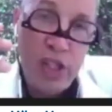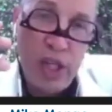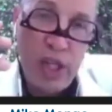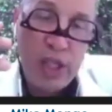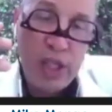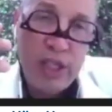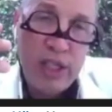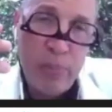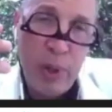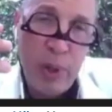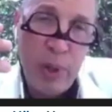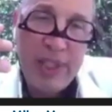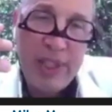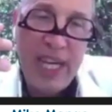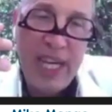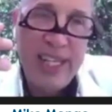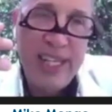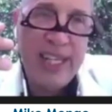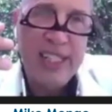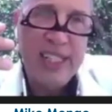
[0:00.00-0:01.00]
juxtapose
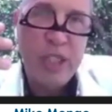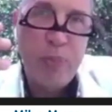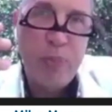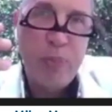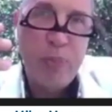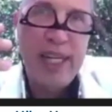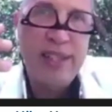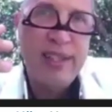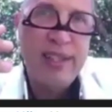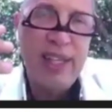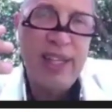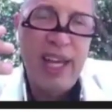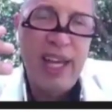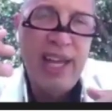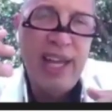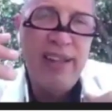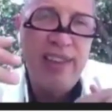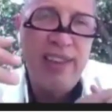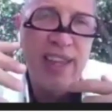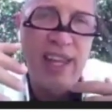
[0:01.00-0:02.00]
that against space
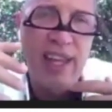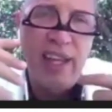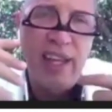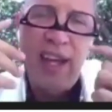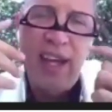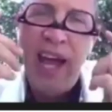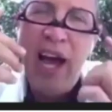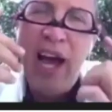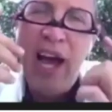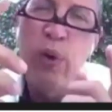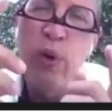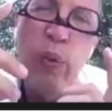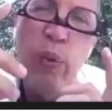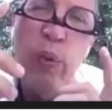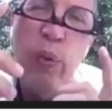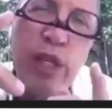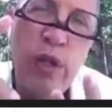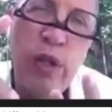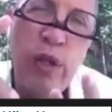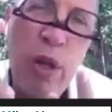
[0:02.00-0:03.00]
and think, how would
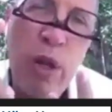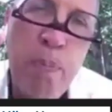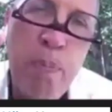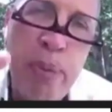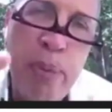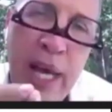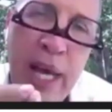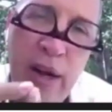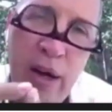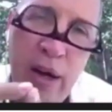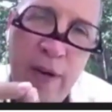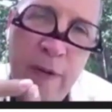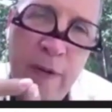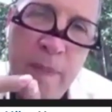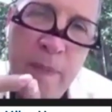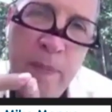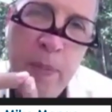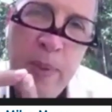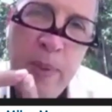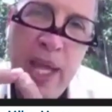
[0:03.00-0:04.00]
we do it better?
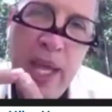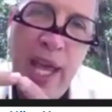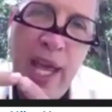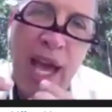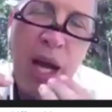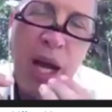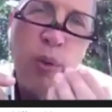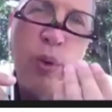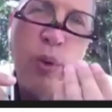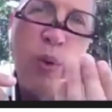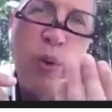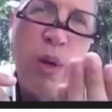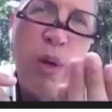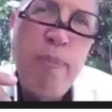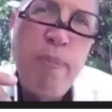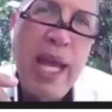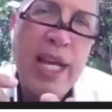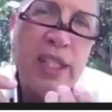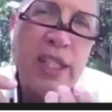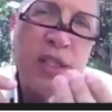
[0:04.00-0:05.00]
How would
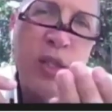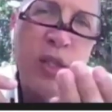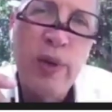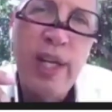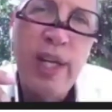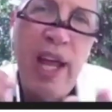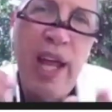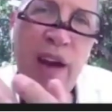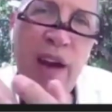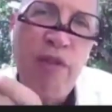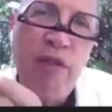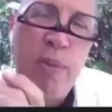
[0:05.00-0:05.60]
we make it so that